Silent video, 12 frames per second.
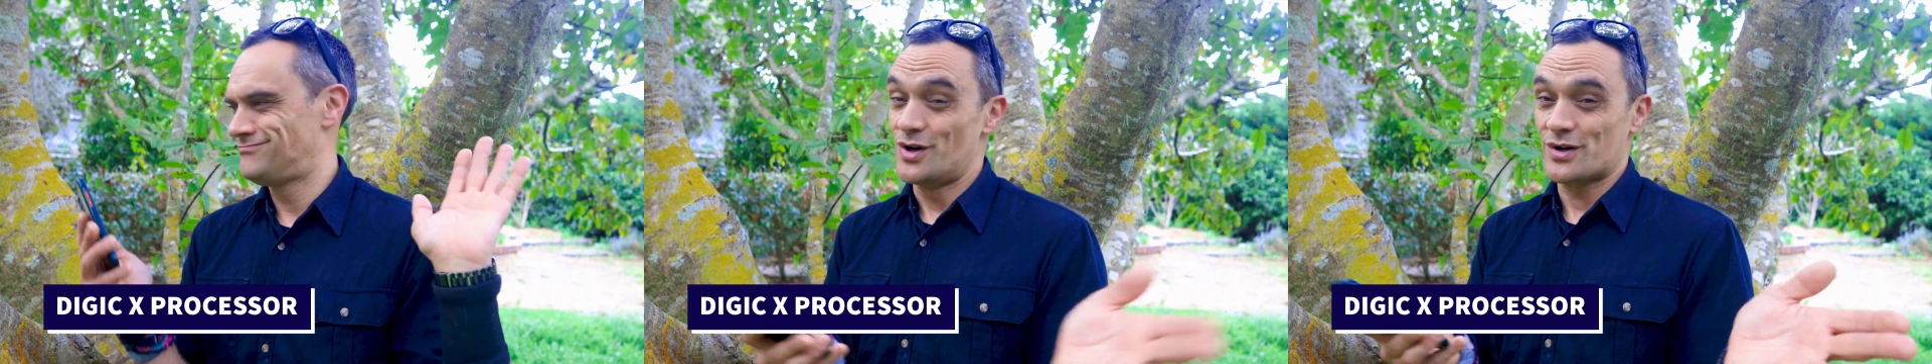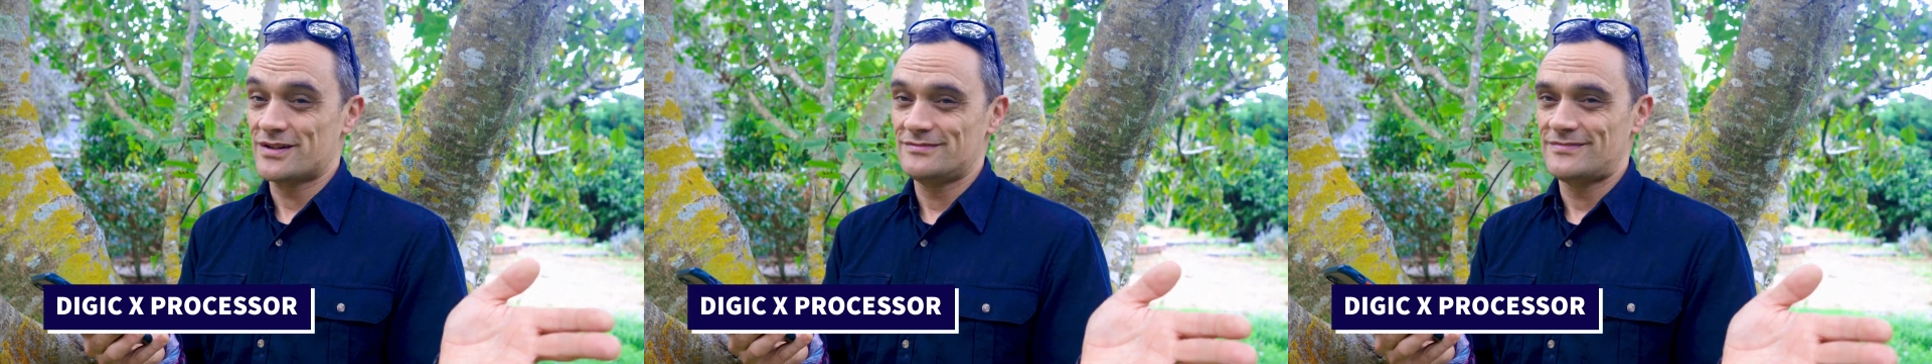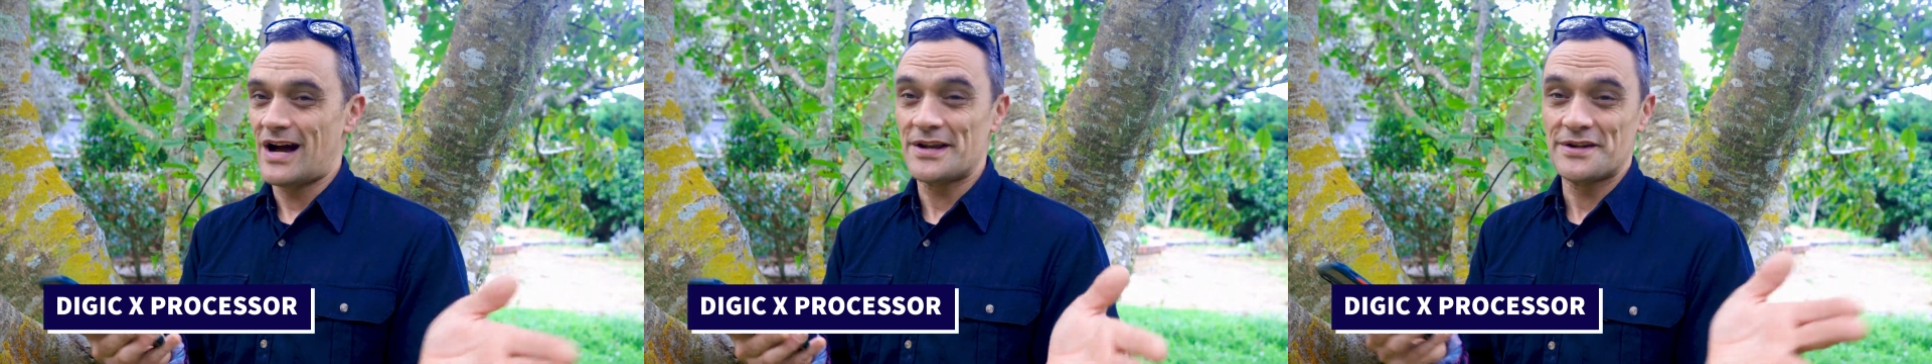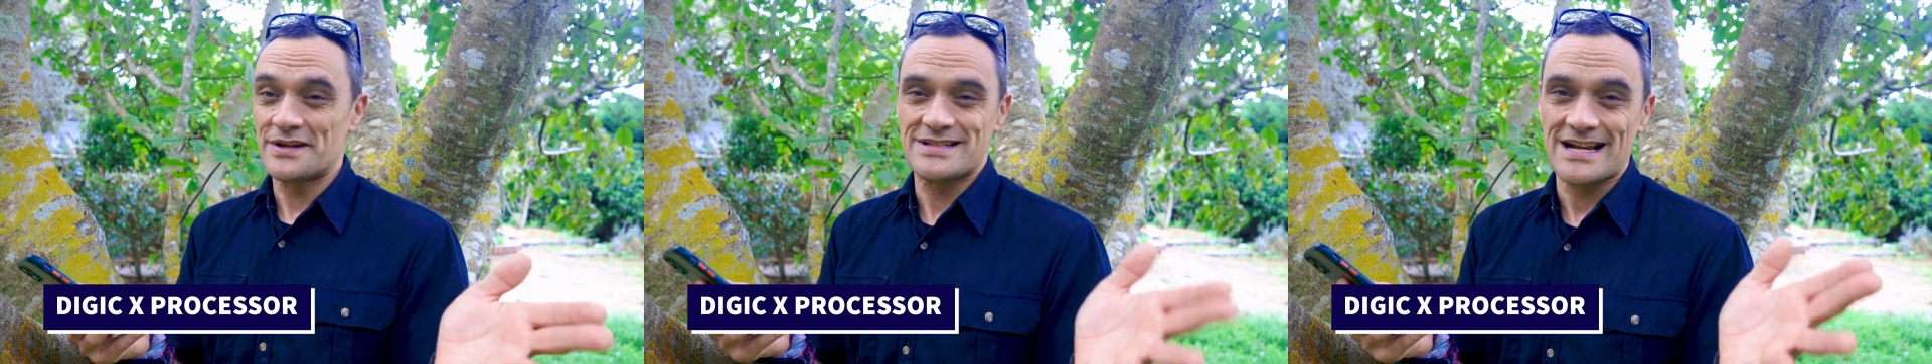Look, I
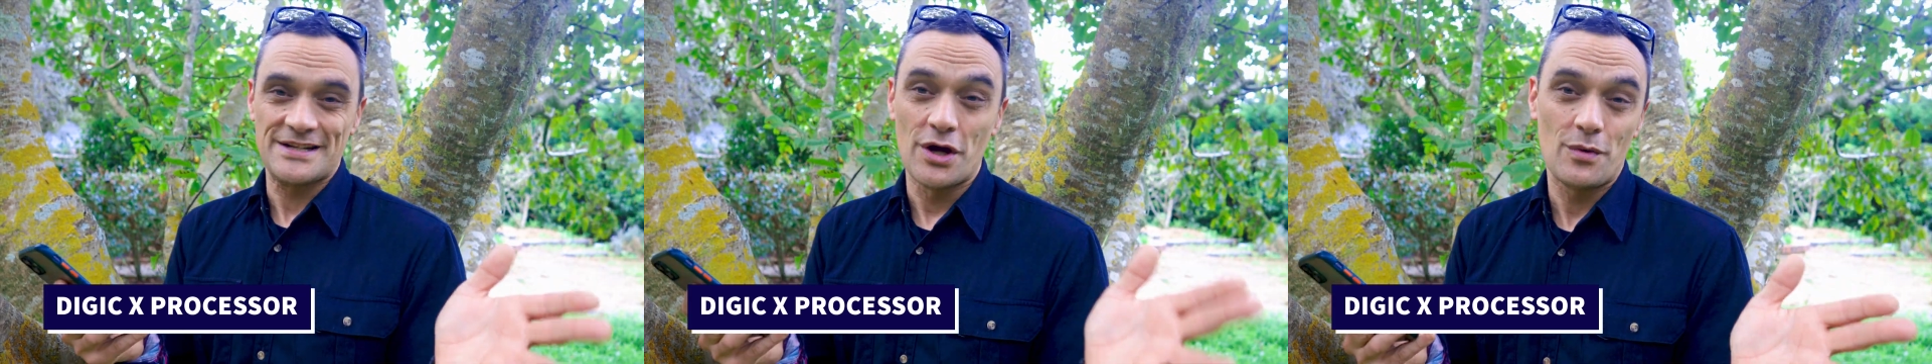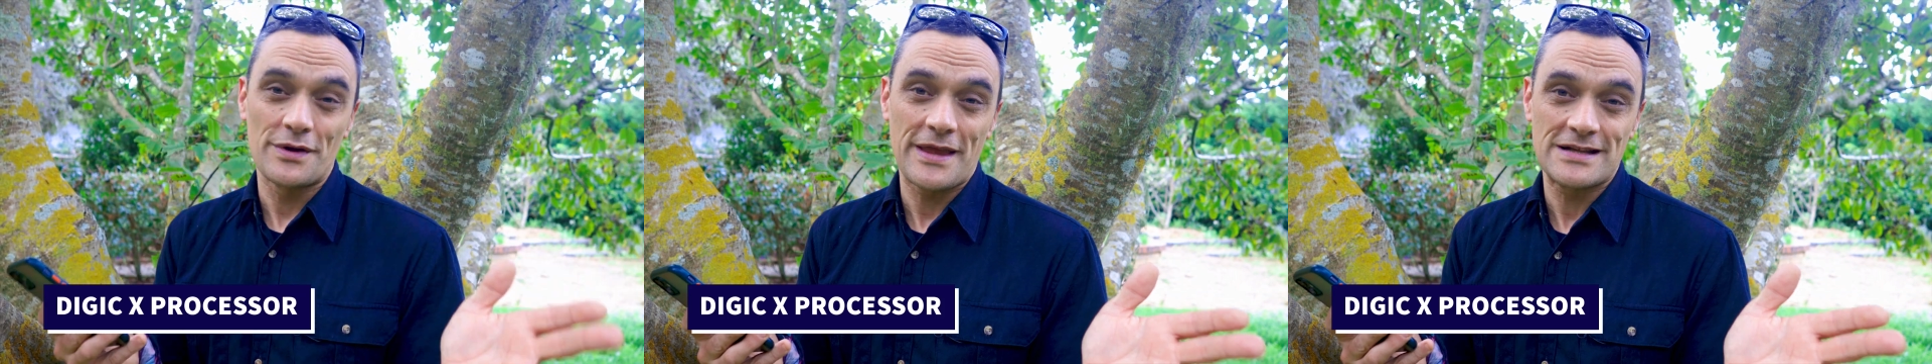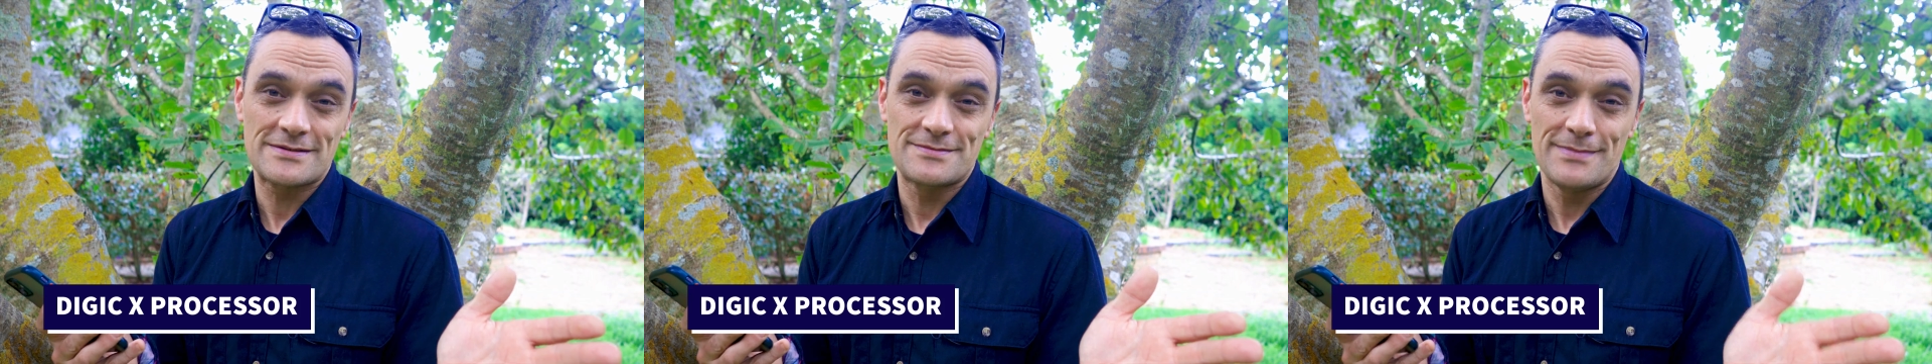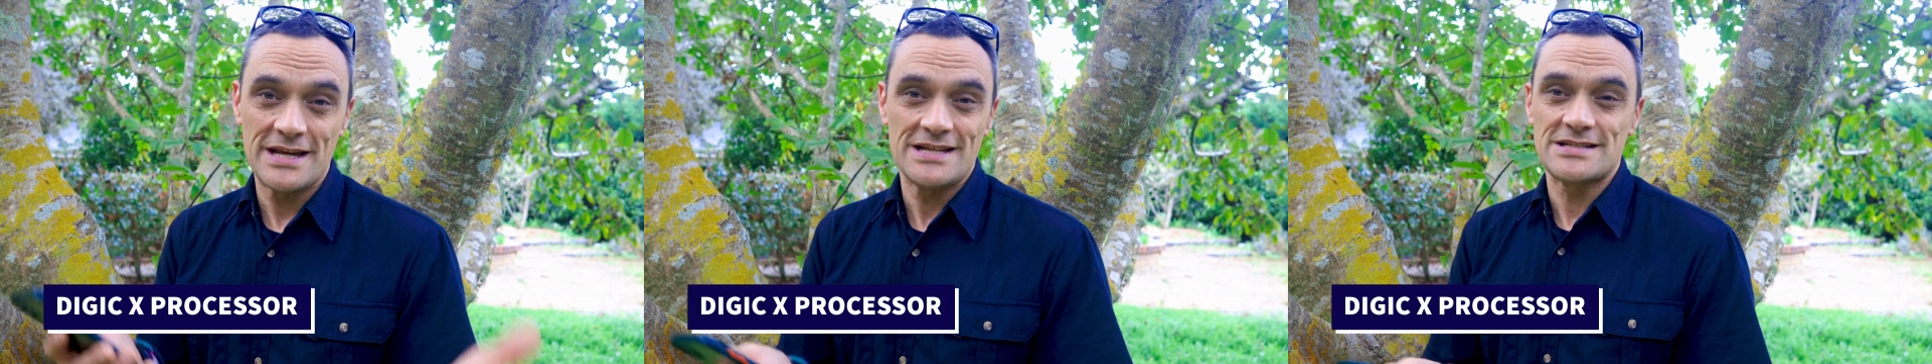don't exactly know what that
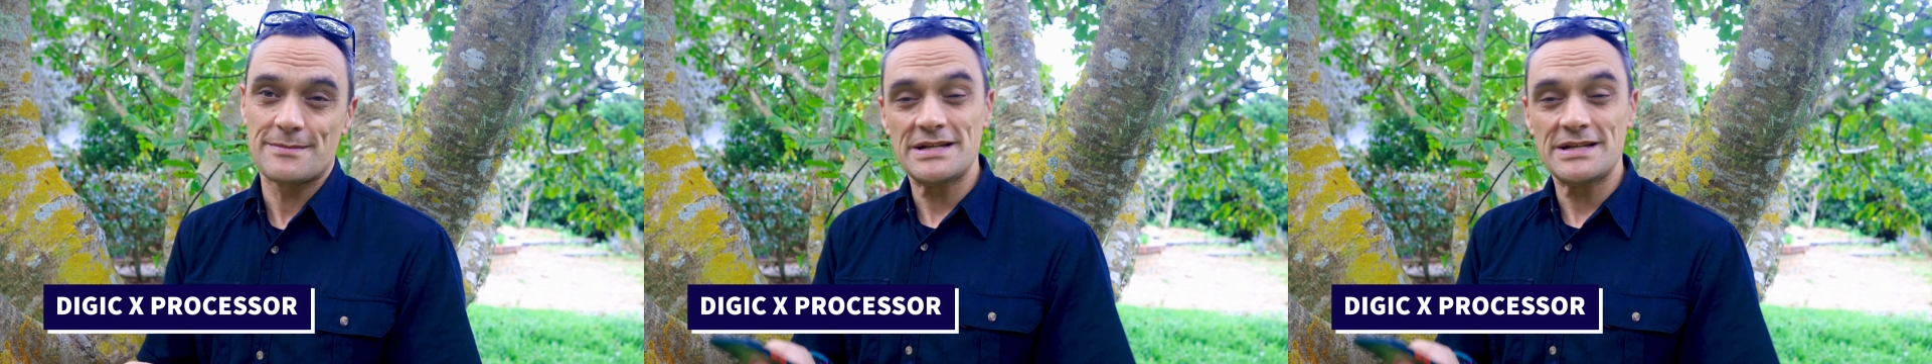means.